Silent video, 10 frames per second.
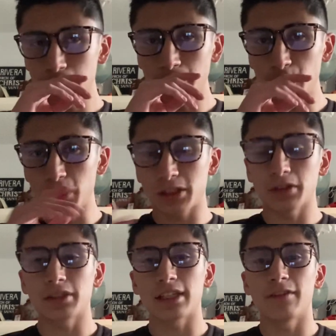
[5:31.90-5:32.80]

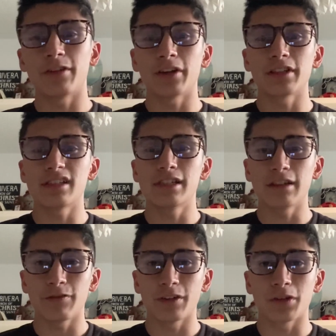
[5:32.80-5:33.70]
result in a very
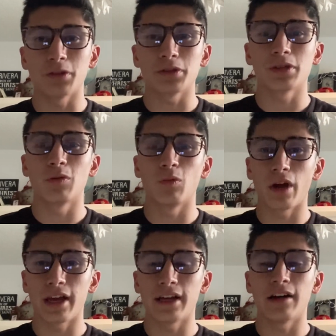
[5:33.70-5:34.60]
difficult
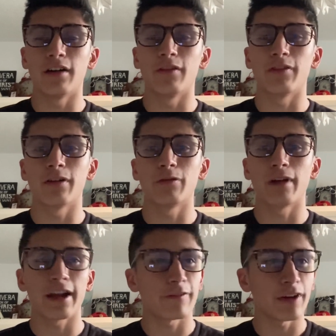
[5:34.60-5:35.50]
way of
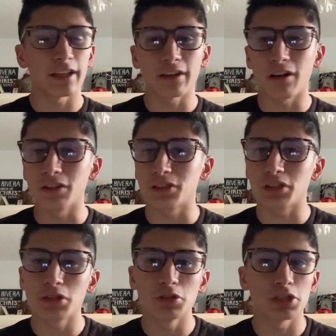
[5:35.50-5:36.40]
ratifying the
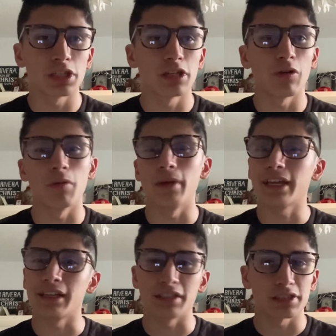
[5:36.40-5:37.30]
Constitution or
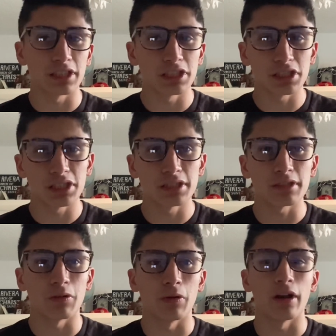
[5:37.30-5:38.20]
making
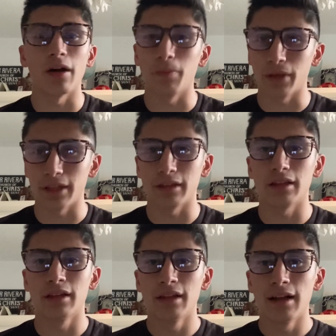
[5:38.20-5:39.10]
decisions or helping
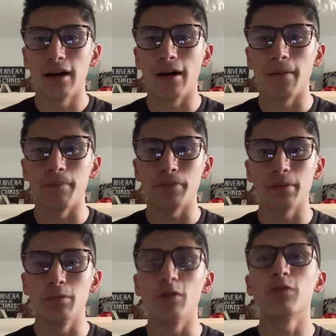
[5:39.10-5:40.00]

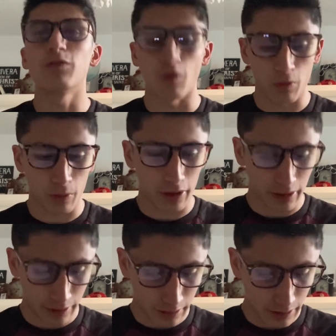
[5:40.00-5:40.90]
move forward
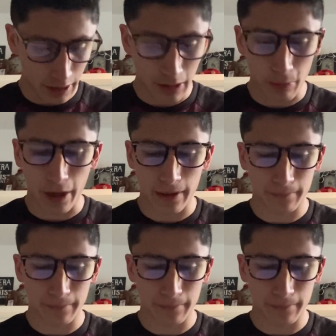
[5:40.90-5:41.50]
in a way.